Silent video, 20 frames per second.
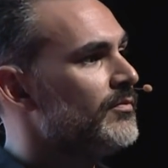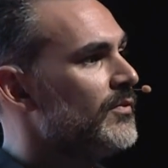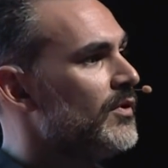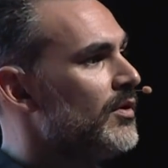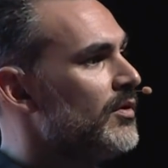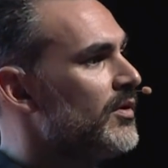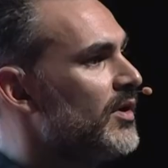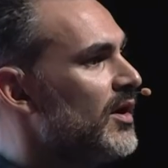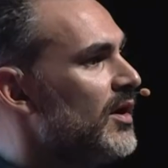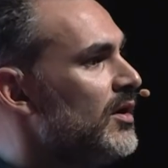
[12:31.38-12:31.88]

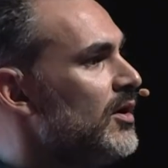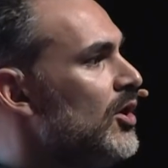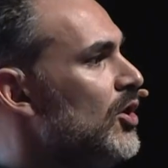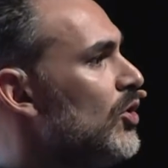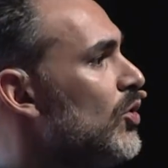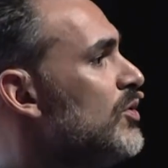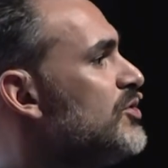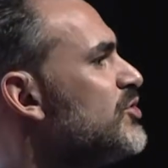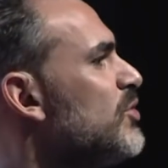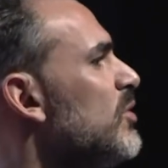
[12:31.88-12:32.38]
okay?
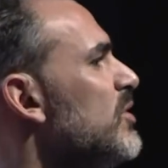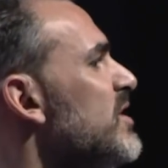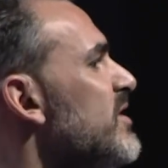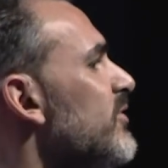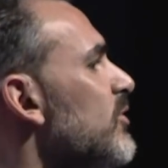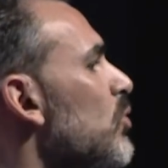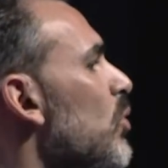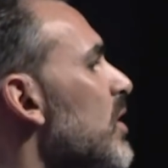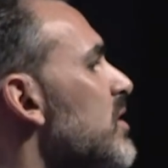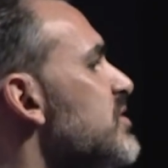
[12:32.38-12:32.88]
Coinsquare
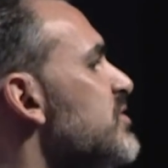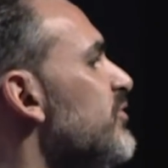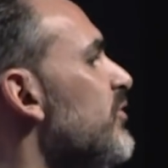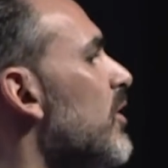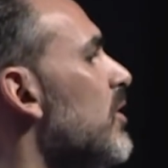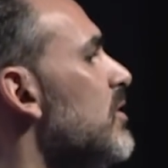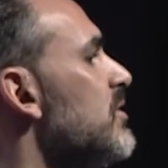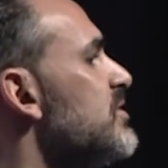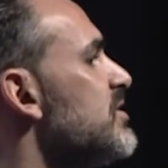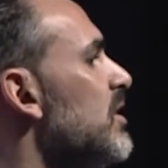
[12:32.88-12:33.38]
even went as
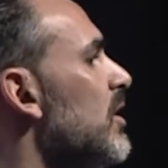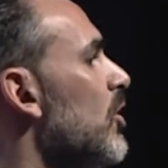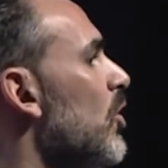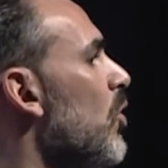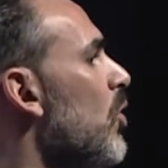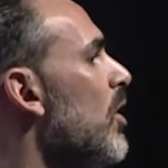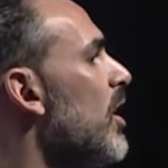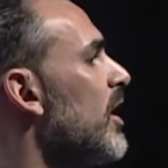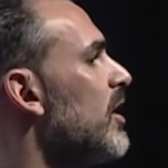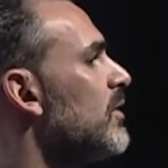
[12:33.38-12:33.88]
far as
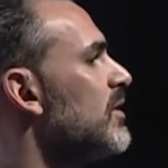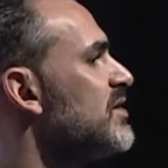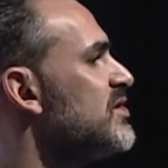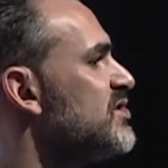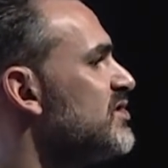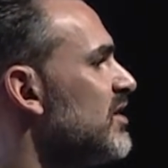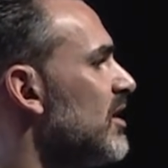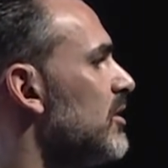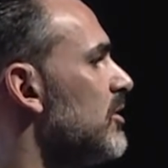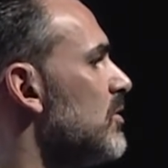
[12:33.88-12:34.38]
acquiring
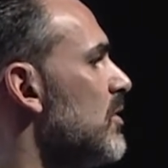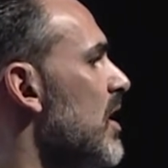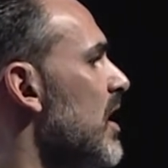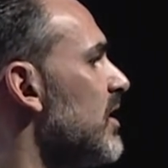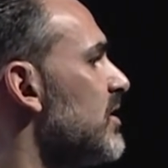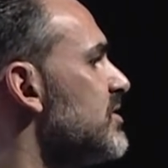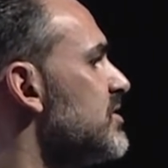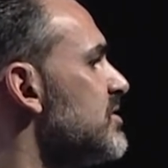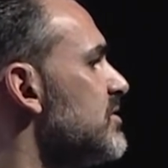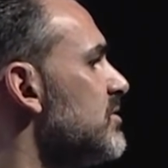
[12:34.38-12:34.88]

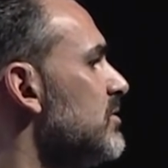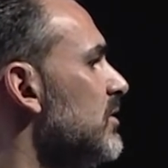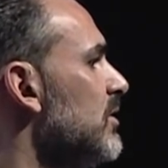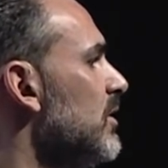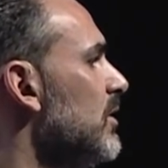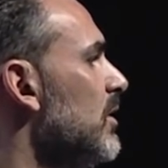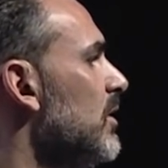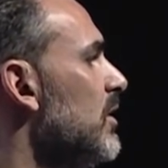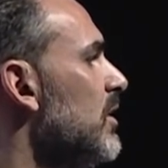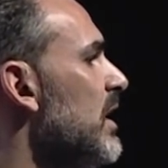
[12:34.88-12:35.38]
StellarX
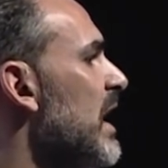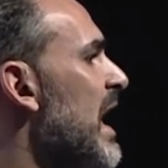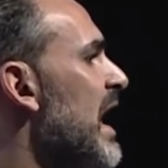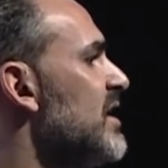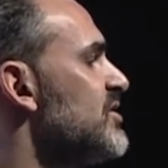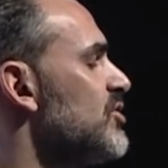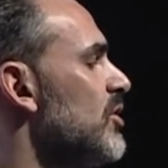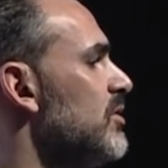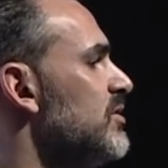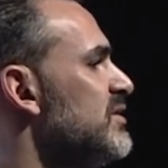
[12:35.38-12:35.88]

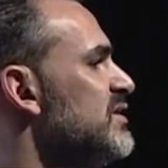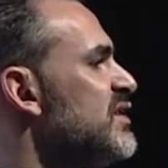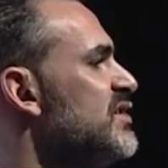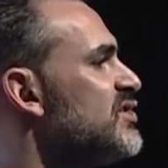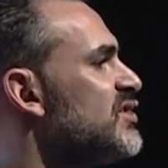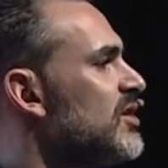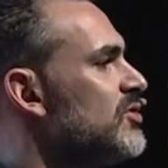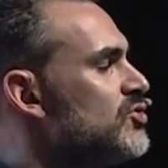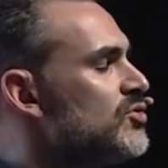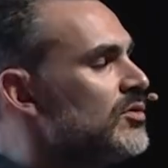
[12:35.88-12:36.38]
as our
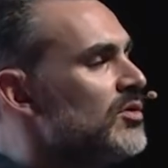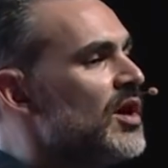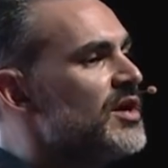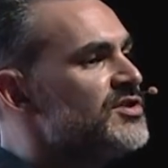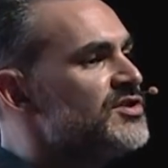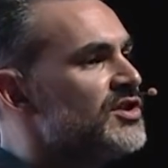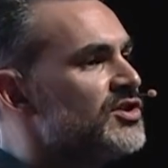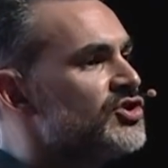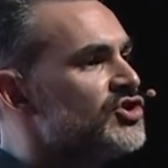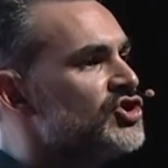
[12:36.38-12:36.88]

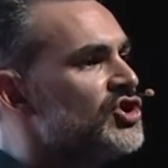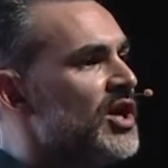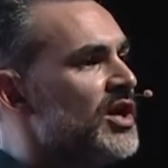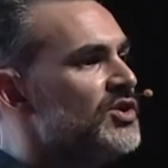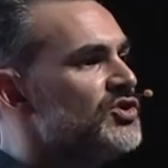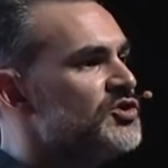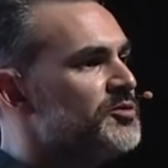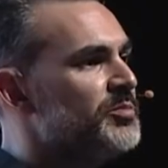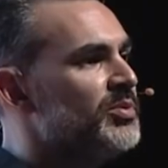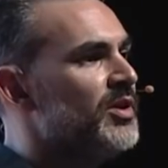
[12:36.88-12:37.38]
decentralized
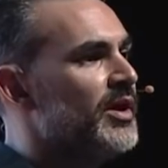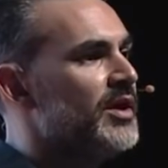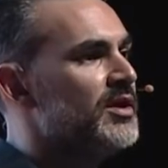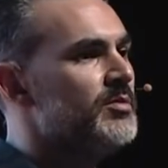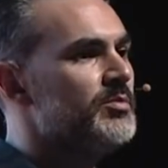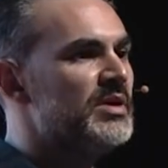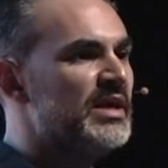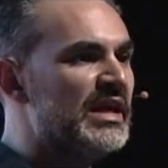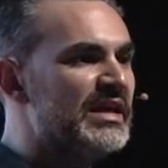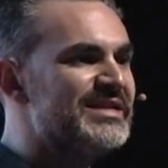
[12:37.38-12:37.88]
exchange play
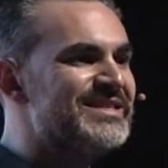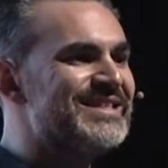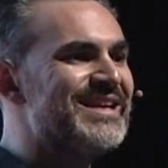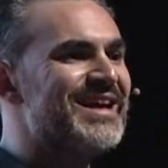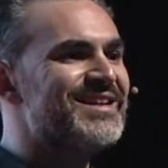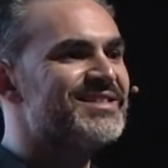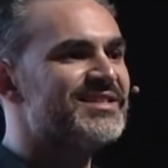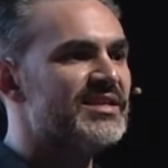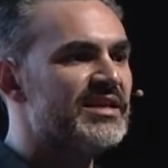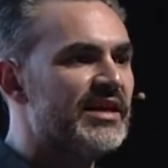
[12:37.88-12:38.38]
to begin
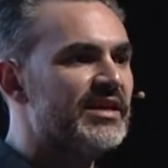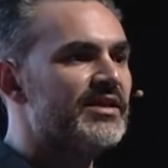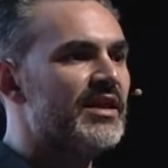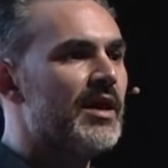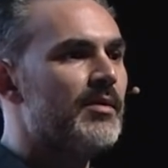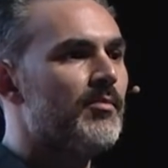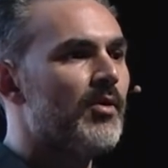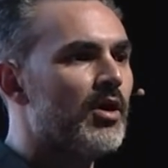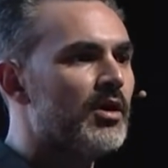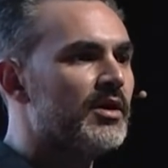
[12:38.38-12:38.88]
testing in
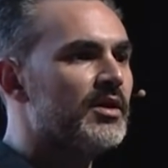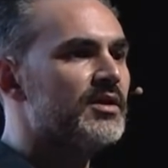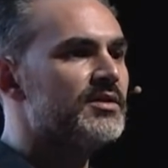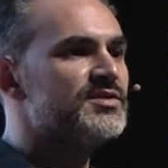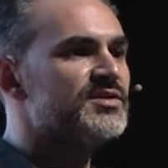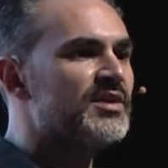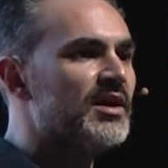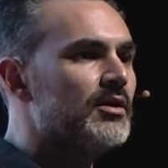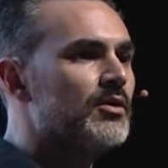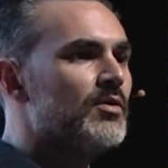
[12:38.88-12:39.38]
that market,
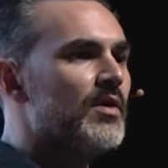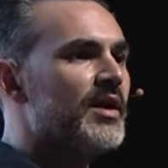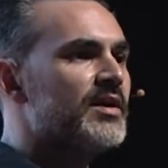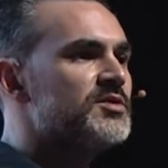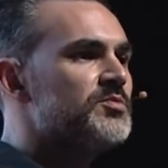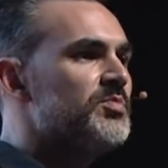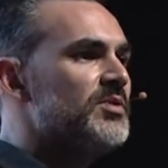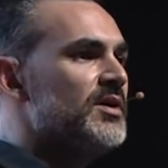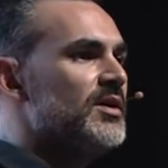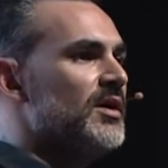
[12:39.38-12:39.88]

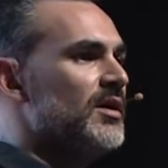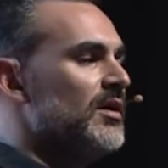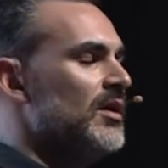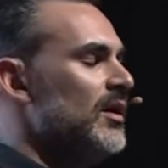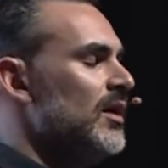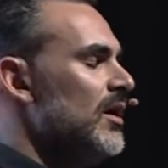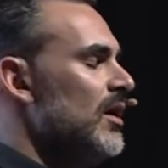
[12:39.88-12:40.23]
StellarX being